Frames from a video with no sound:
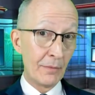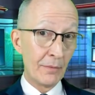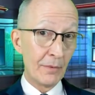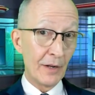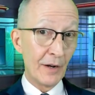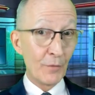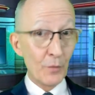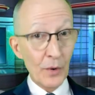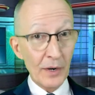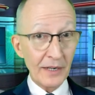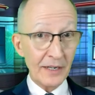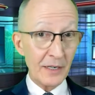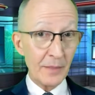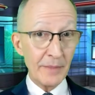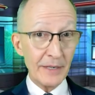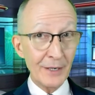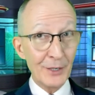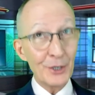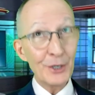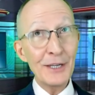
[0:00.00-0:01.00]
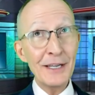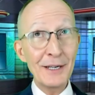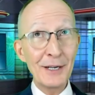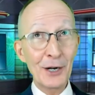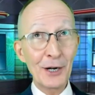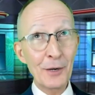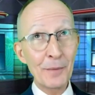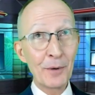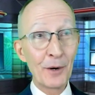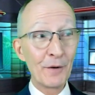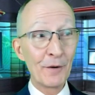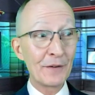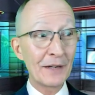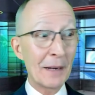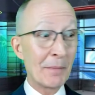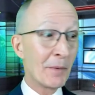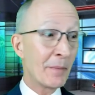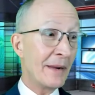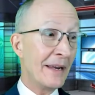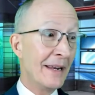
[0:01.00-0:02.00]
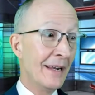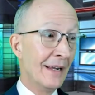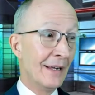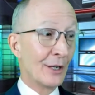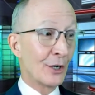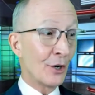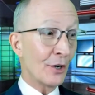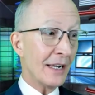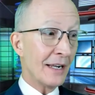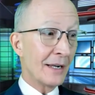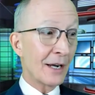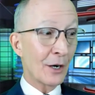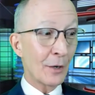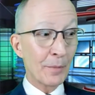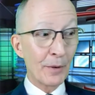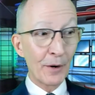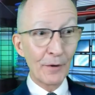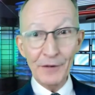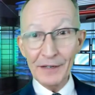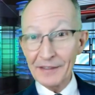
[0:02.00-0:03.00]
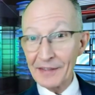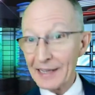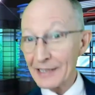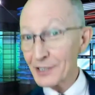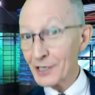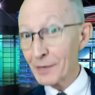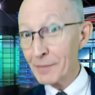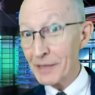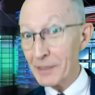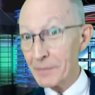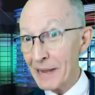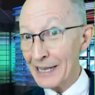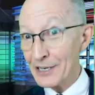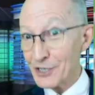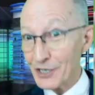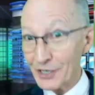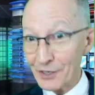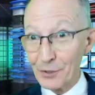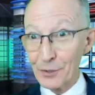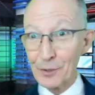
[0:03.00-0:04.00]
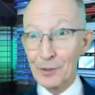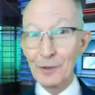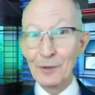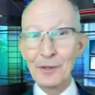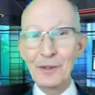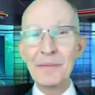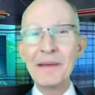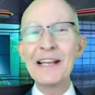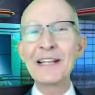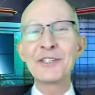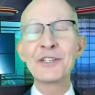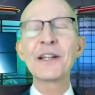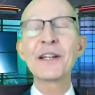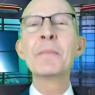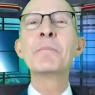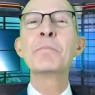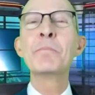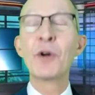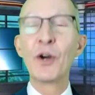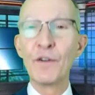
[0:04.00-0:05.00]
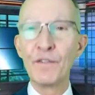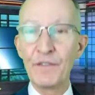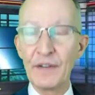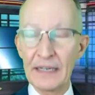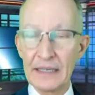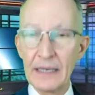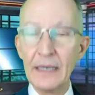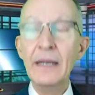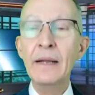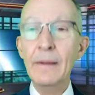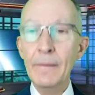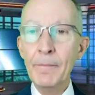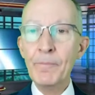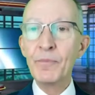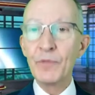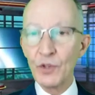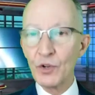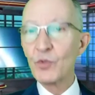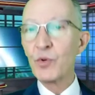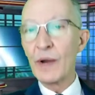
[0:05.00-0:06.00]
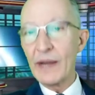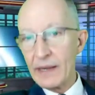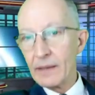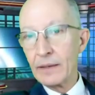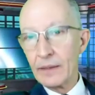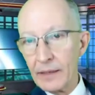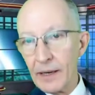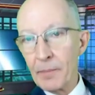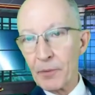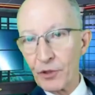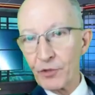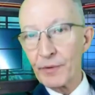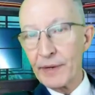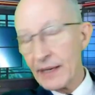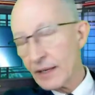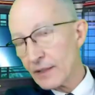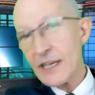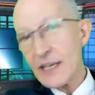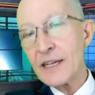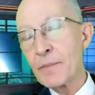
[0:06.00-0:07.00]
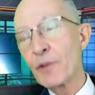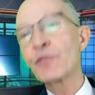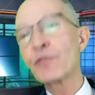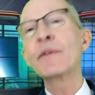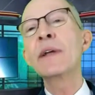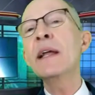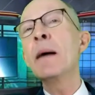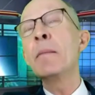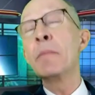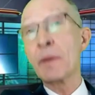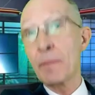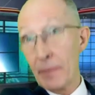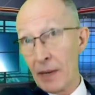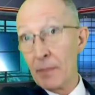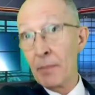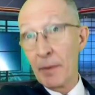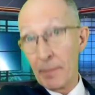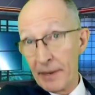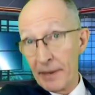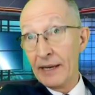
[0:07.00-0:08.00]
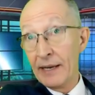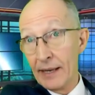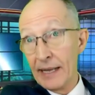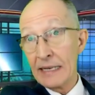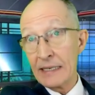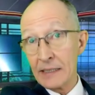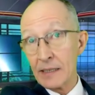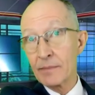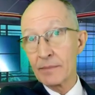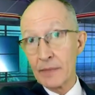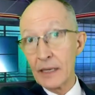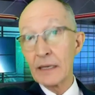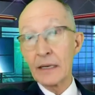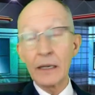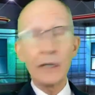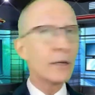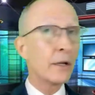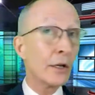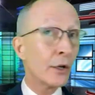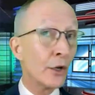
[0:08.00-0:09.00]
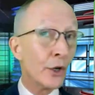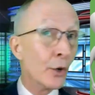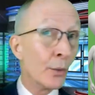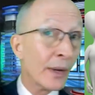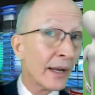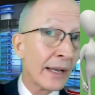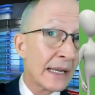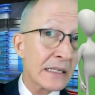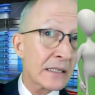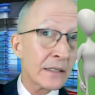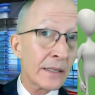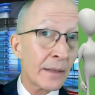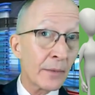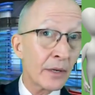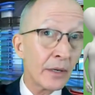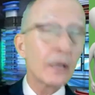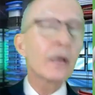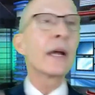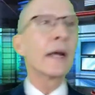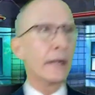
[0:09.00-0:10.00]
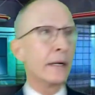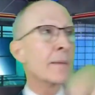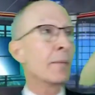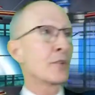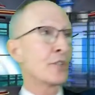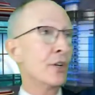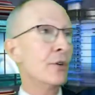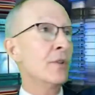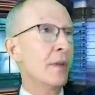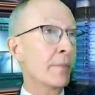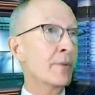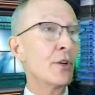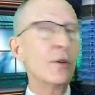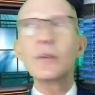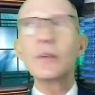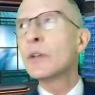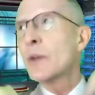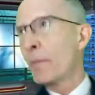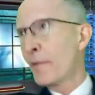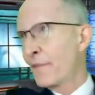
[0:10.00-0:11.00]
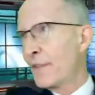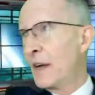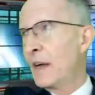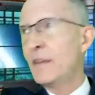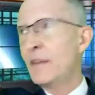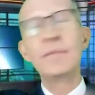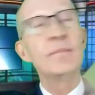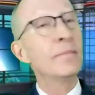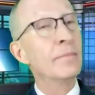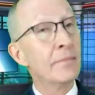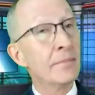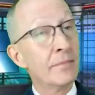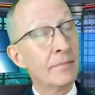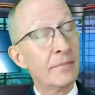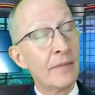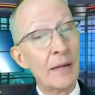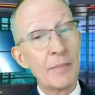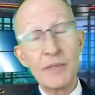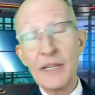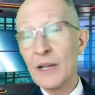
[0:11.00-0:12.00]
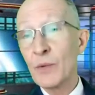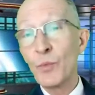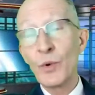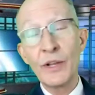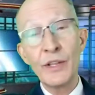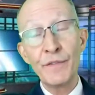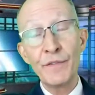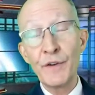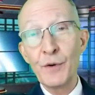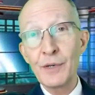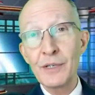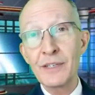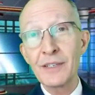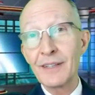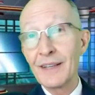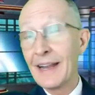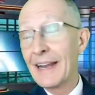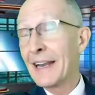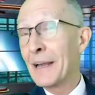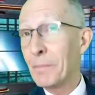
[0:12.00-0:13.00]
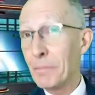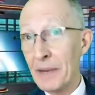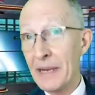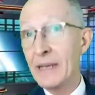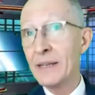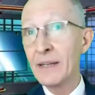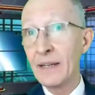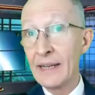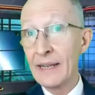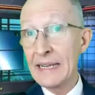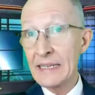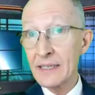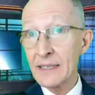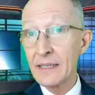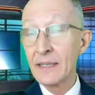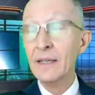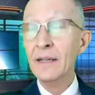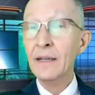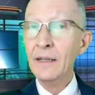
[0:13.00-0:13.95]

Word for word: of wanting to be cookie cutter perfect. I'm going to be cookie cutter perfect, and that's going to be the magic. Ooh, the magic of perfect. Great. Number three, I'll take number three. I'm going to I'm going to pay you less. Uh, you don't want less. Number, okay. Number two. Number two. Number five. I'm taking one of you folks, and I'm paying you less